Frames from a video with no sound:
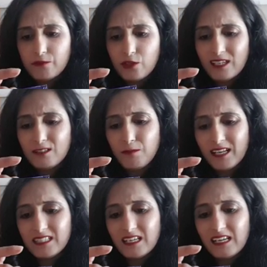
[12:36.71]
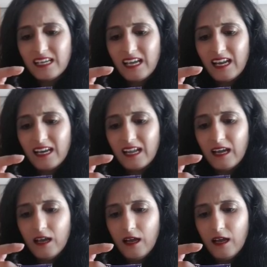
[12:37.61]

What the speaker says: So it's basically an